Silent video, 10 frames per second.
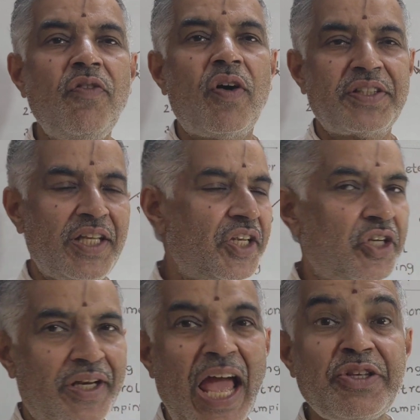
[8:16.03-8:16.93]
of
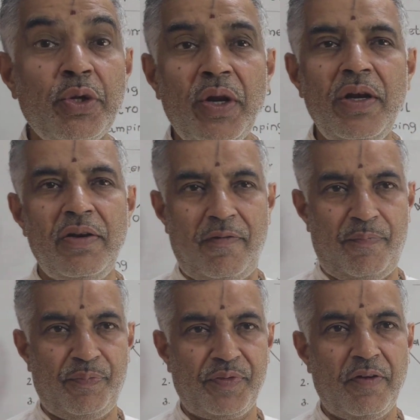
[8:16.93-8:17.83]
oscillation. Natural
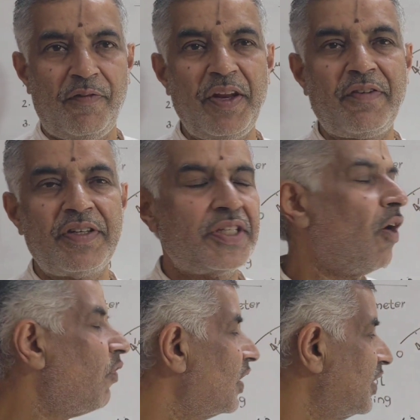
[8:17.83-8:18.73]
frequency
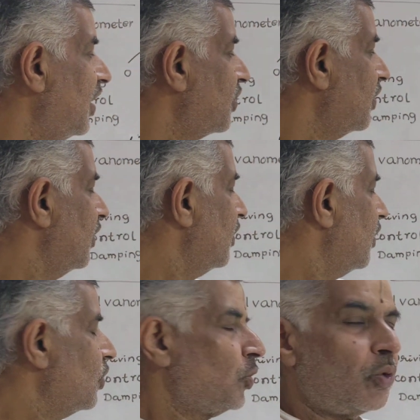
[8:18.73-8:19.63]
of oscillation.
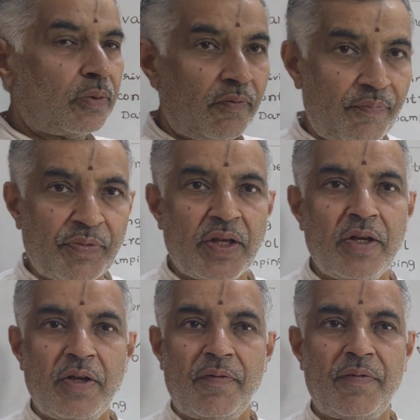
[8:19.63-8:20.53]
So
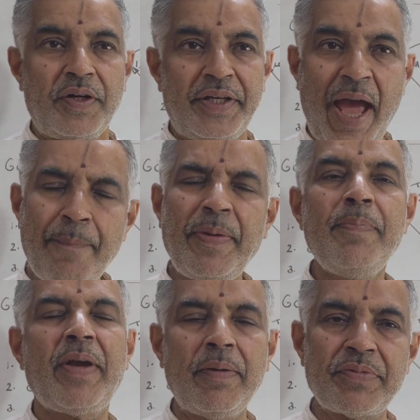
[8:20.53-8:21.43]

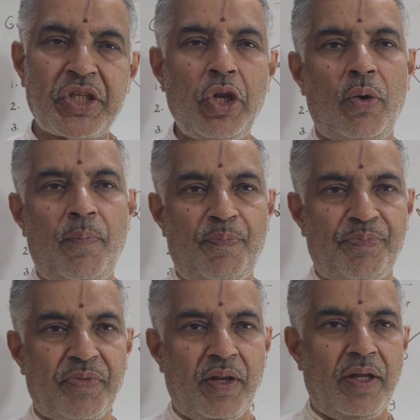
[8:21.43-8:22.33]
damping becomes zero,
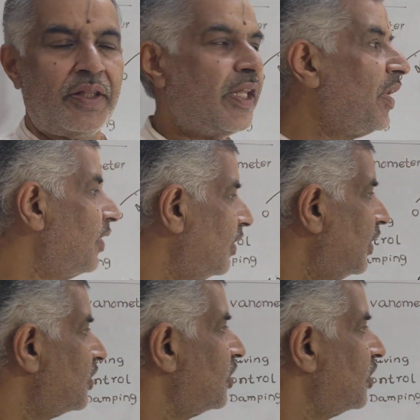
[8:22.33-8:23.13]
then the